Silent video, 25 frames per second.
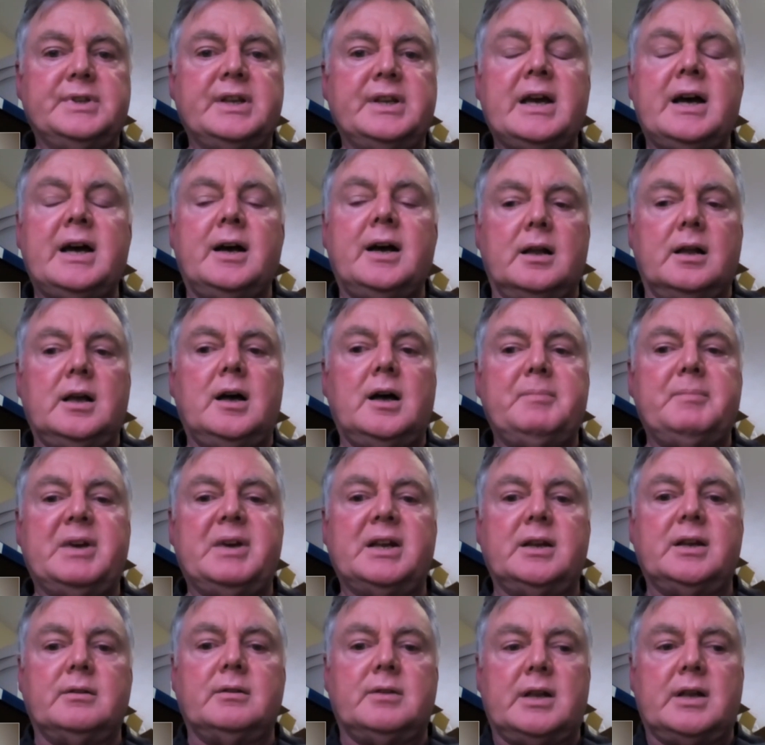Yeah,
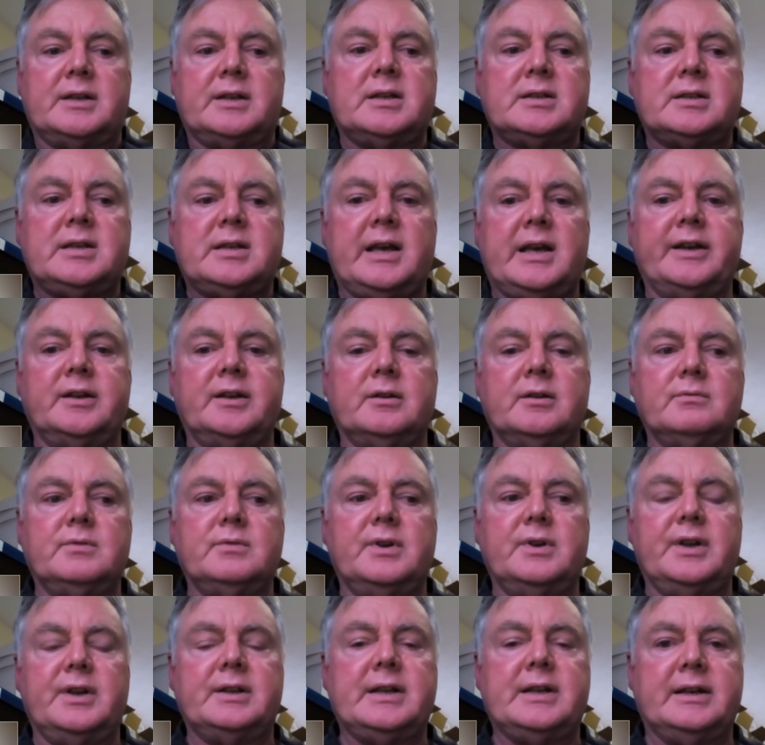as I say,
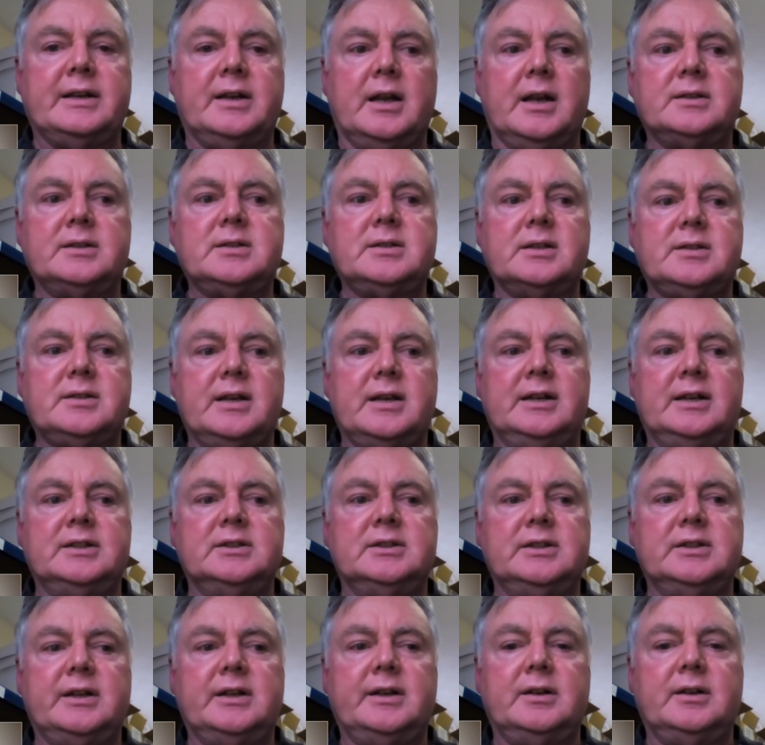it
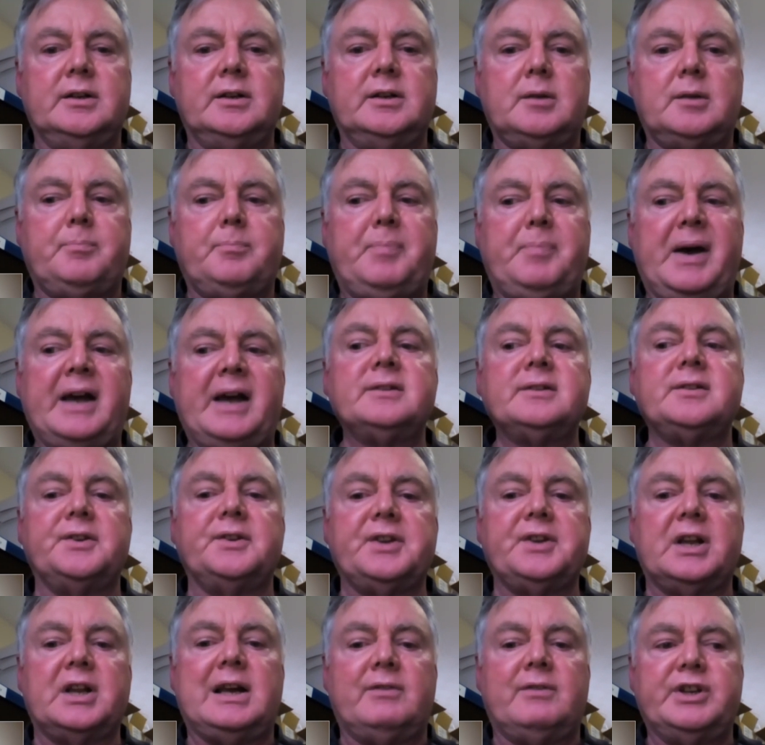depends on
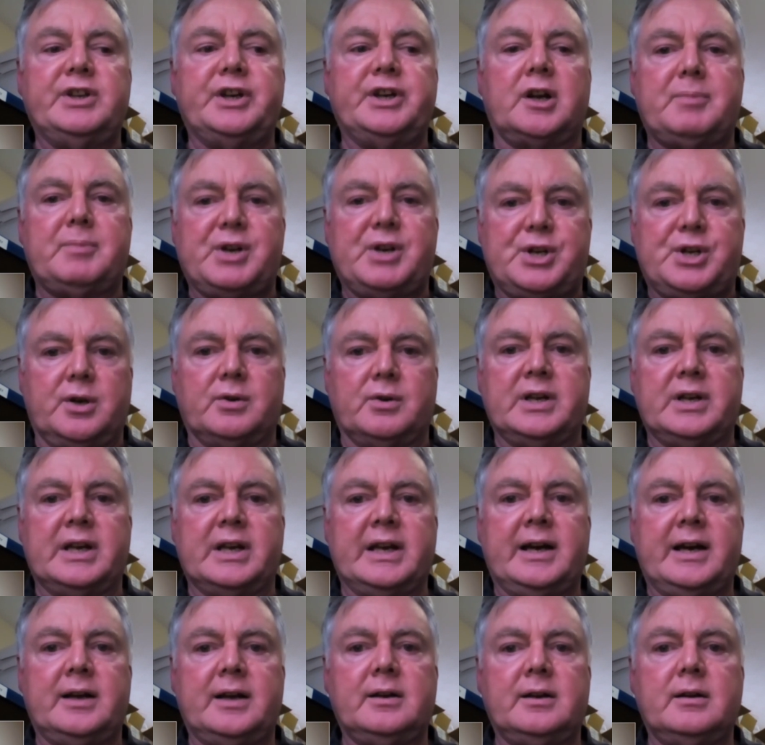the level you're going to be
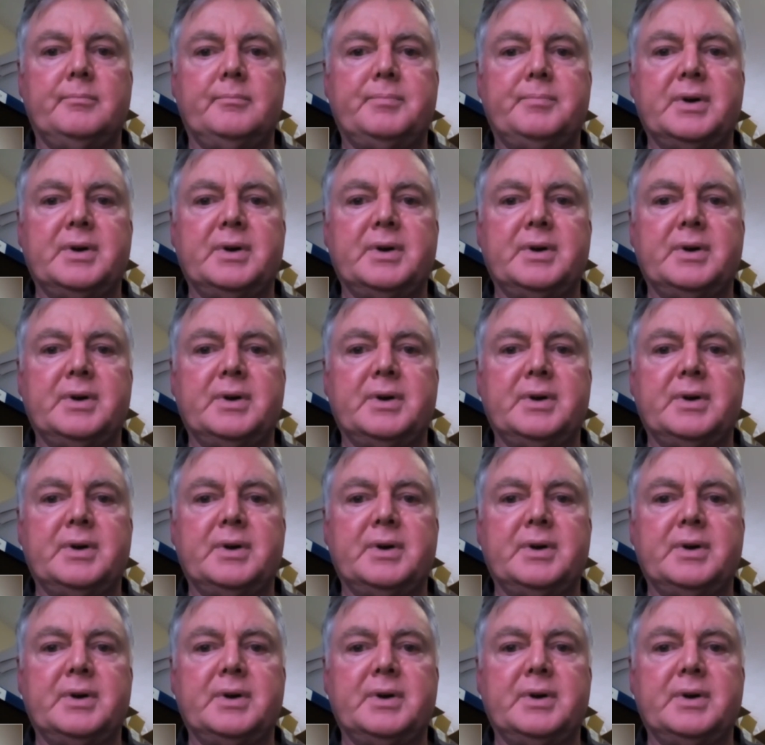shooting at.